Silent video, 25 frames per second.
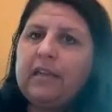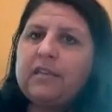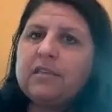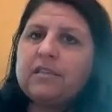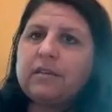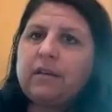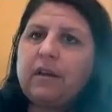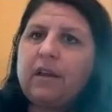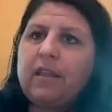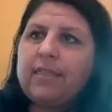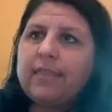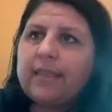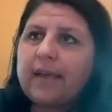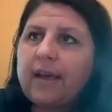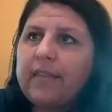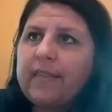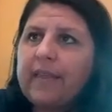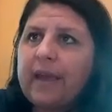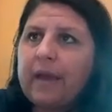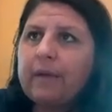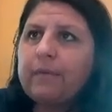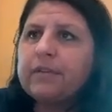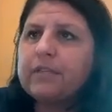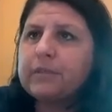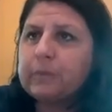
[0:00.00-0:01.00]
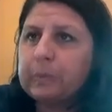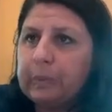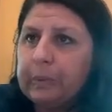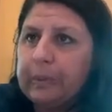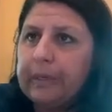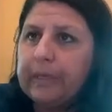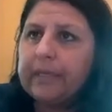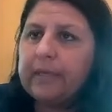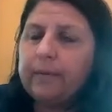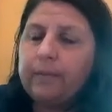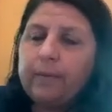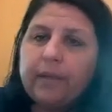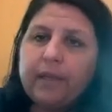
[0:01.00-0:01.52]
So I thought that was
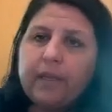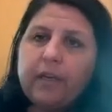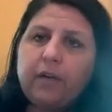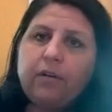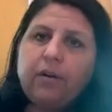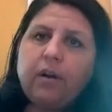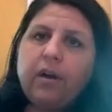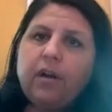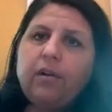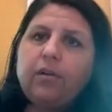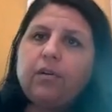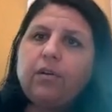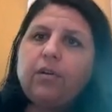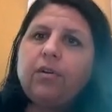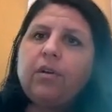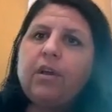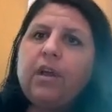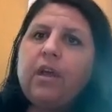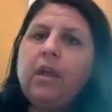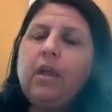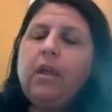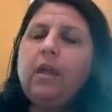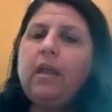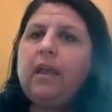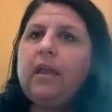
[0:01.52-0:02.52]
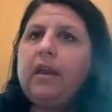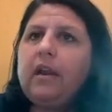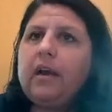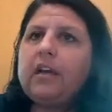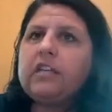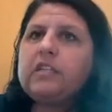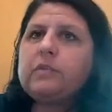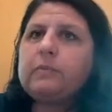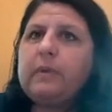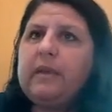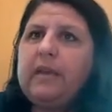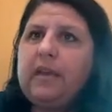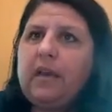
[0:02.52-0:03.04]
really, really critical in us
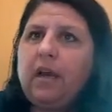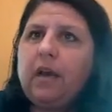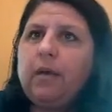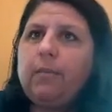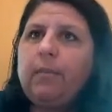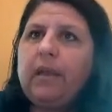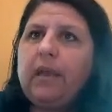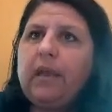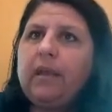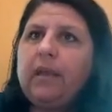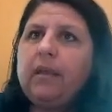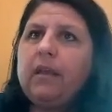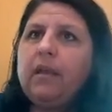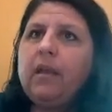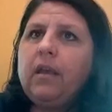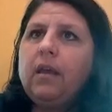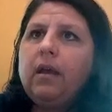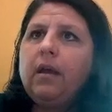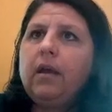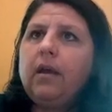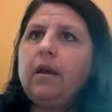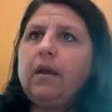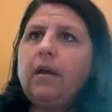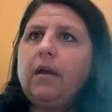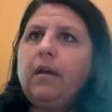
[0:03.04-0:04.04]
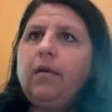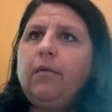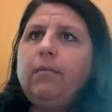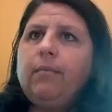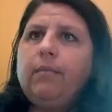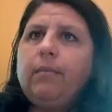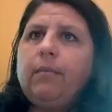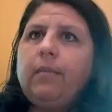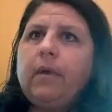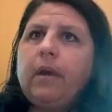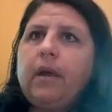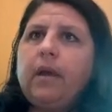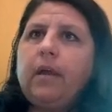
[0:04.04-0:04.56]
becoming um,
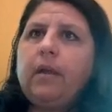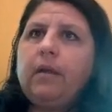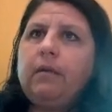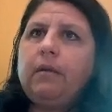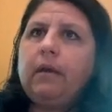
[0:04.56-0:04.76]
a,